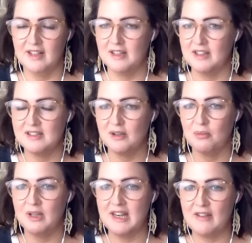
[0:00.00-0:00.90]
And it's like
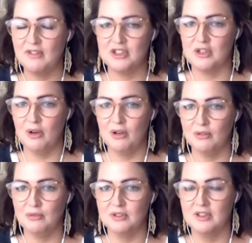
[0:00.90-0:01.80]
we're never too
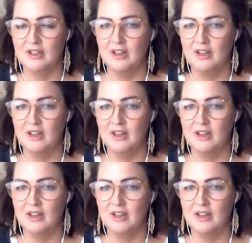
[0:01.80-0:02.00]
old.